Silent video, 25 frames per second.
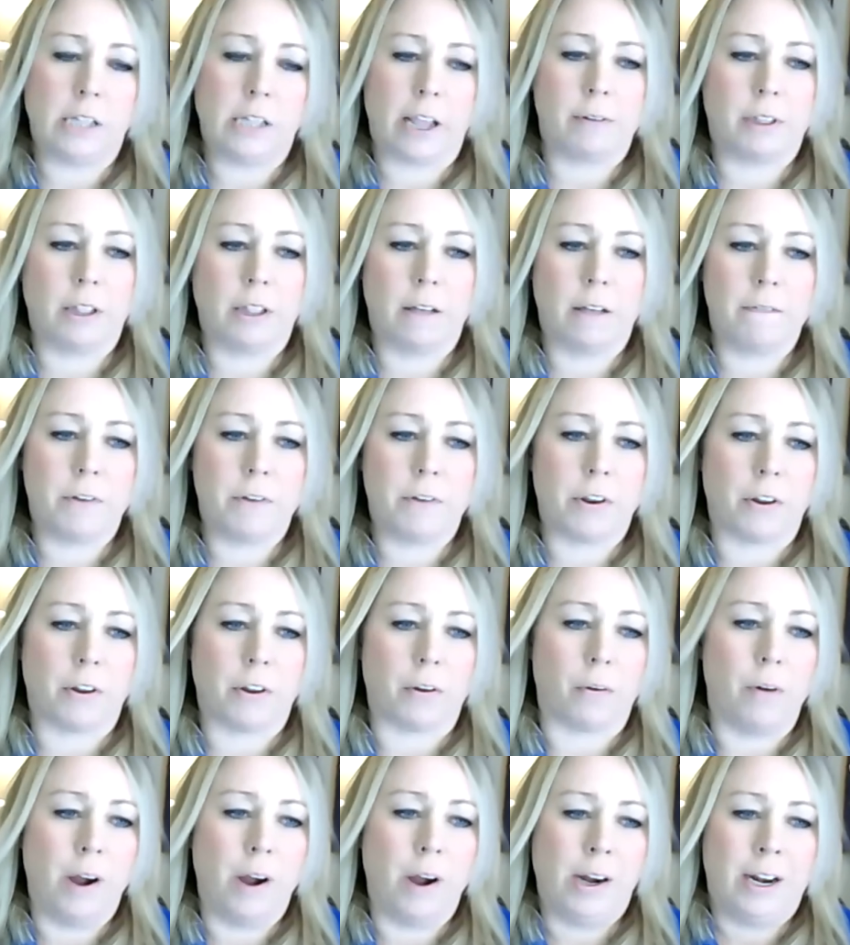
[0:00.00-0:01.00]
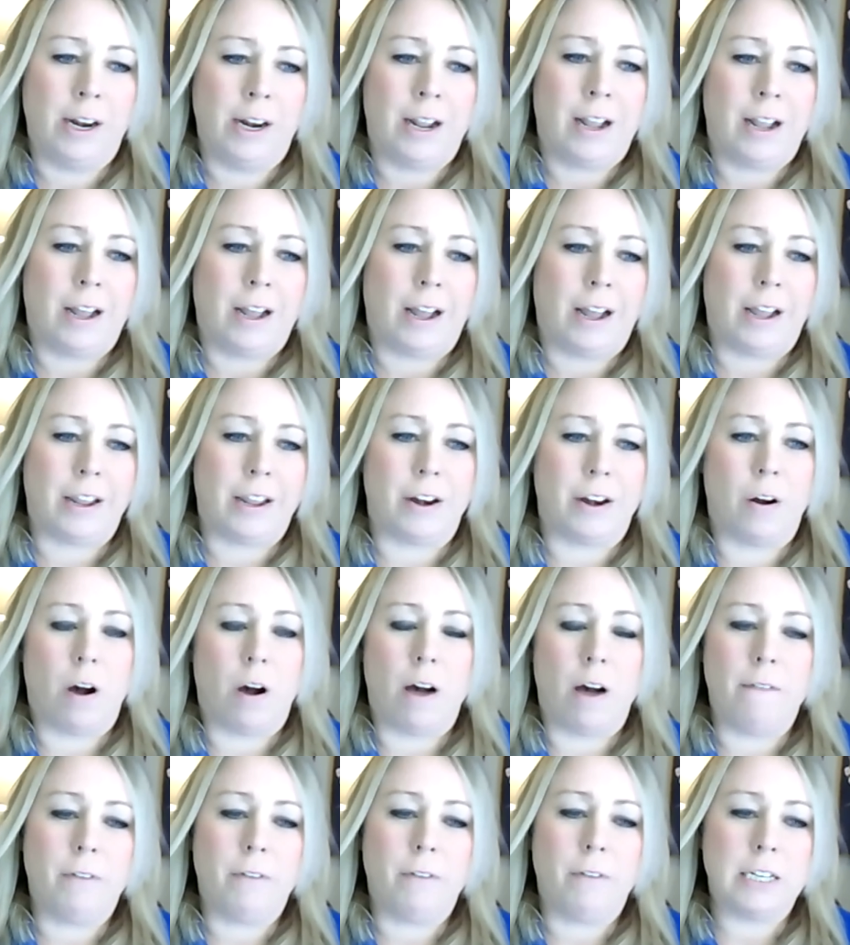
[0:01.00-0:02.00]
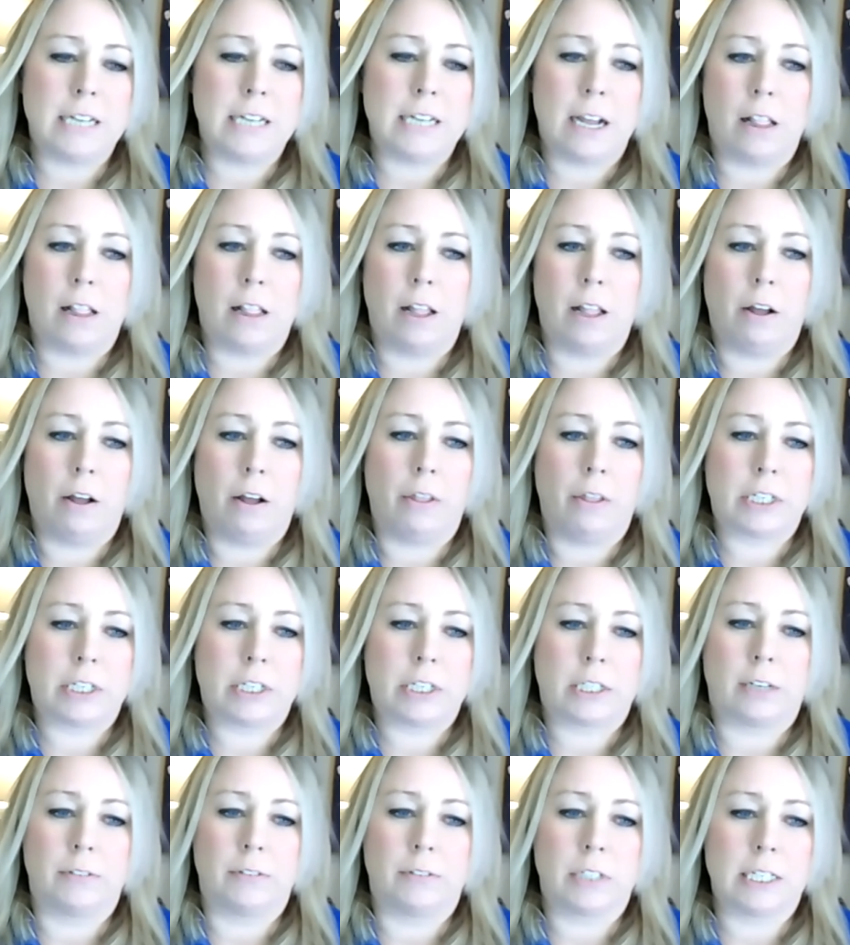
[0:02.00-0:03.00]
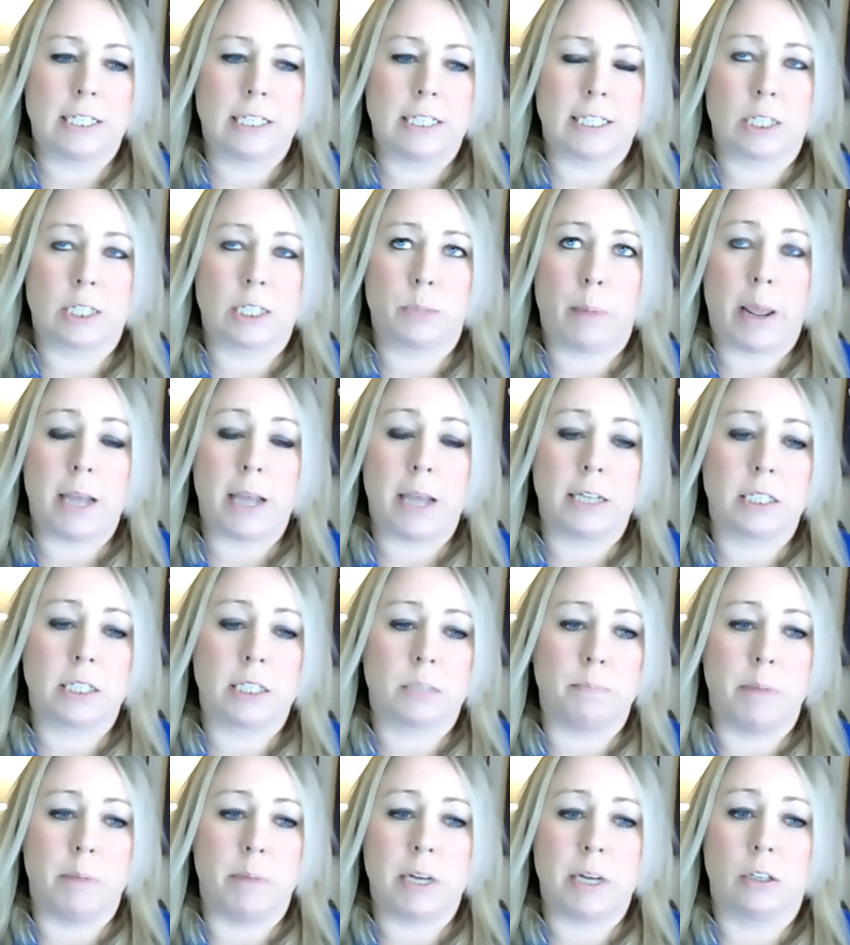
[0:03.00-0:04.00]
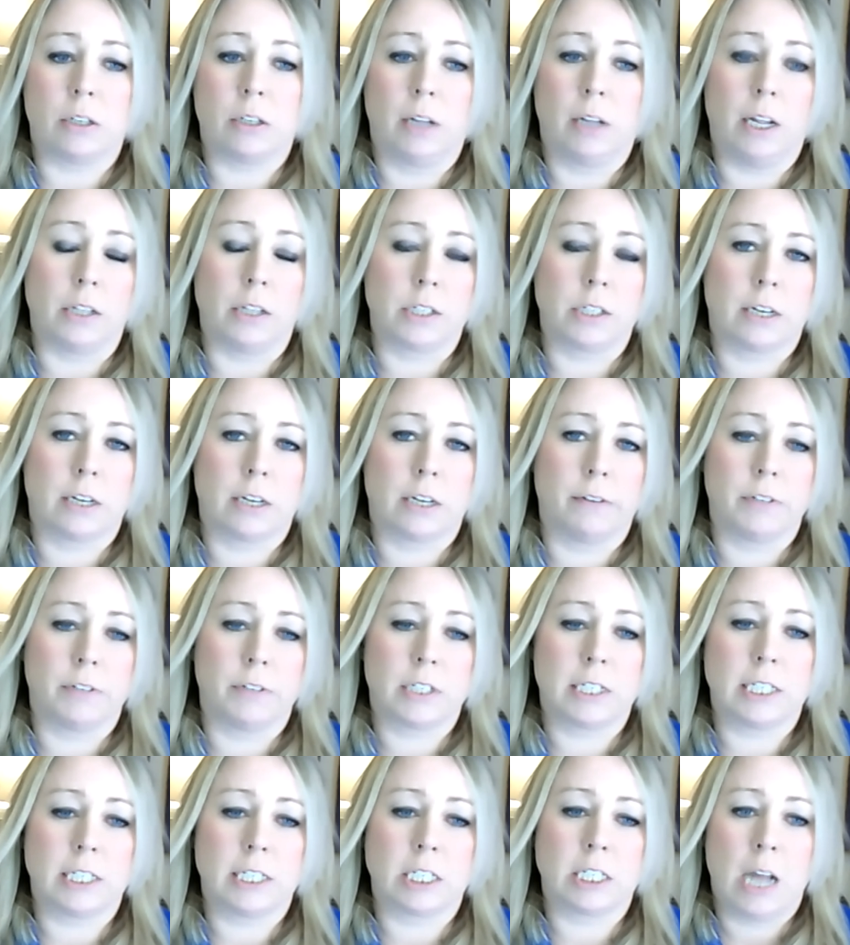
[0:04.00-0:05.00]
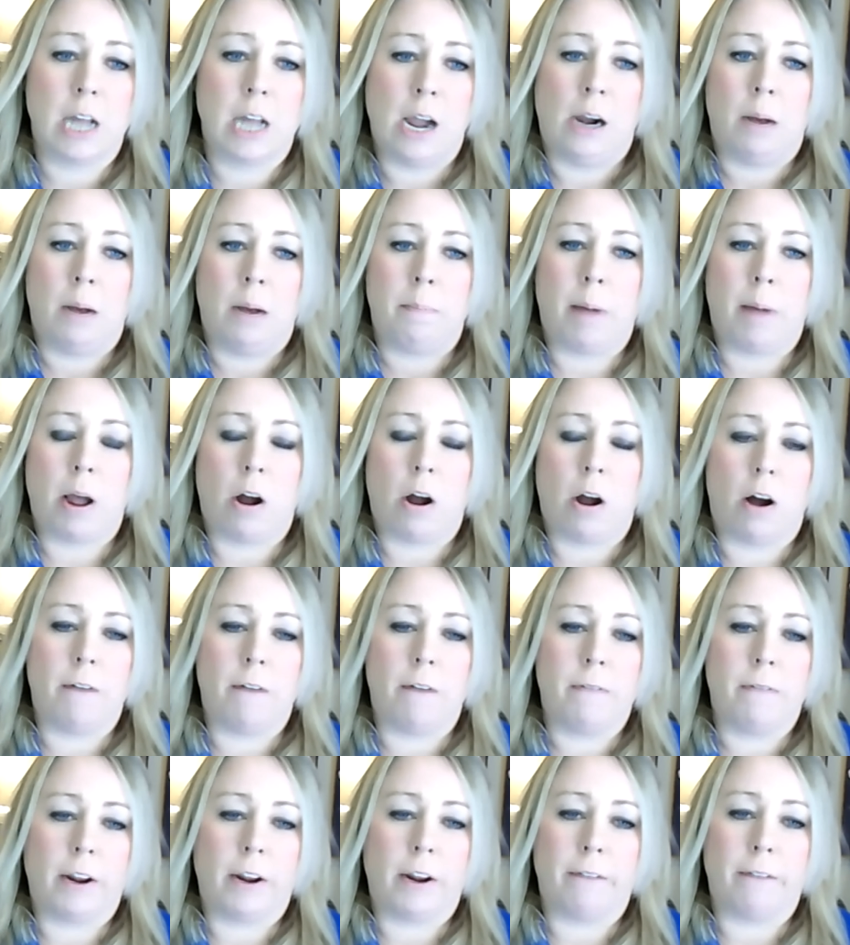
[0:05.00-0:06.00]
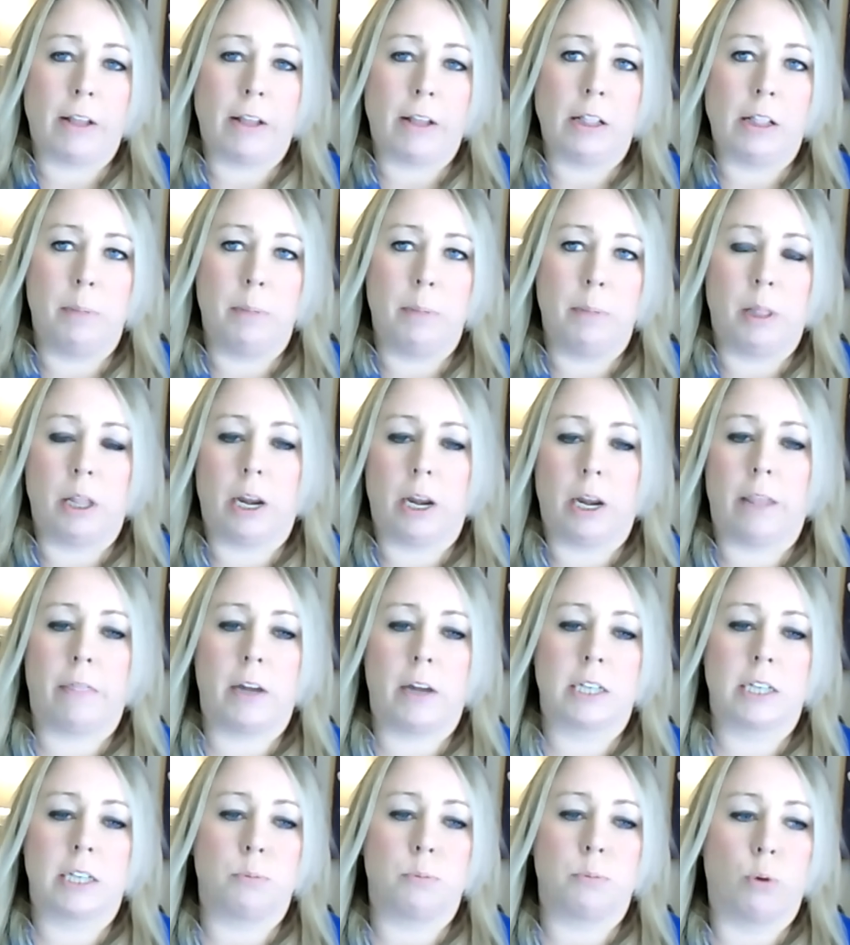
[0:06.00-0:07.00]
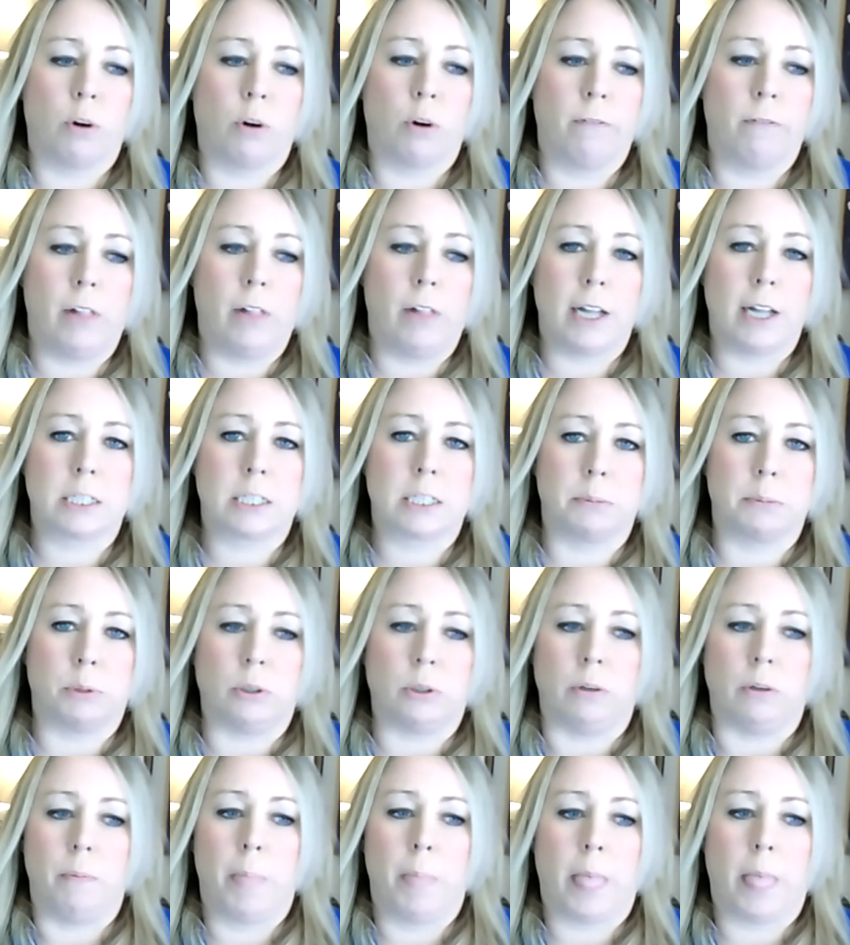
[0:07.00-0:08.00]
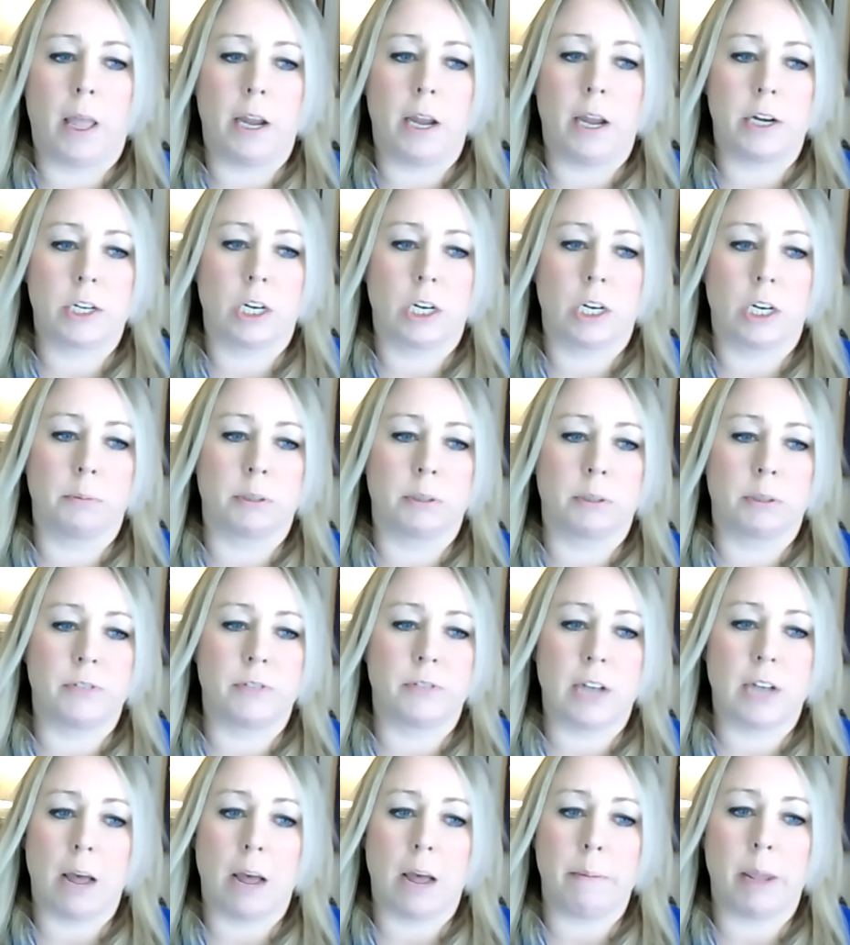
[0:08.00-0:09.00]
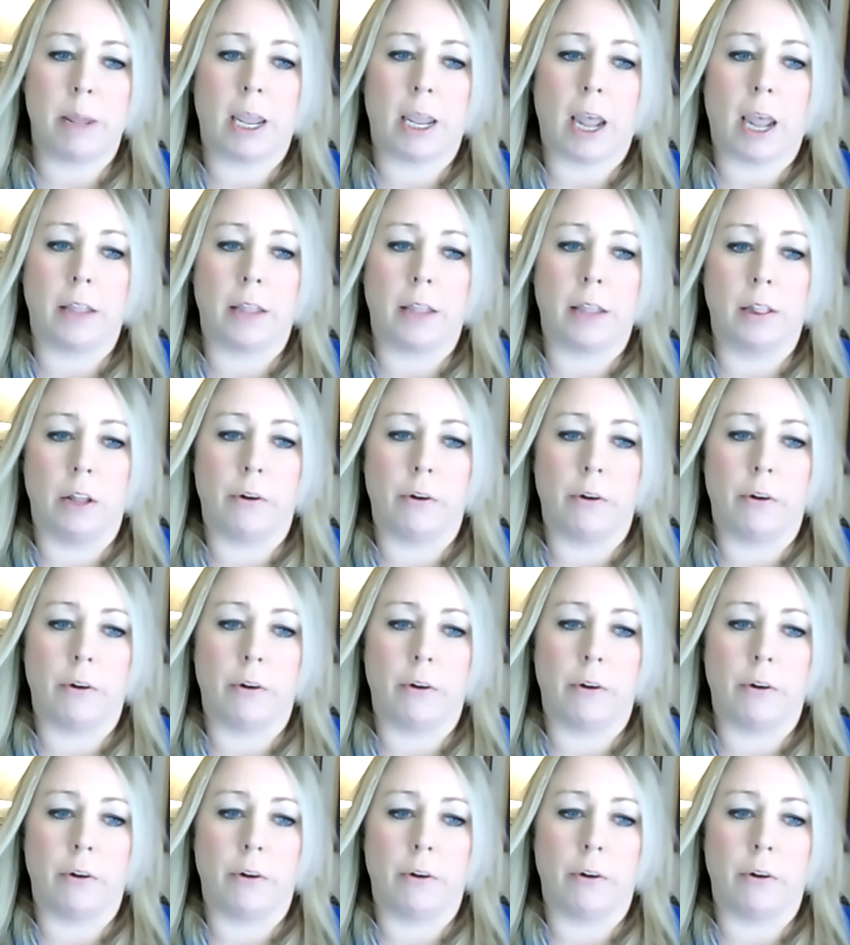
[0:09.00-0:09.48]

I would love to. Offering telehealth services expands mental health services by offering availability that is more flexible in terms of timing and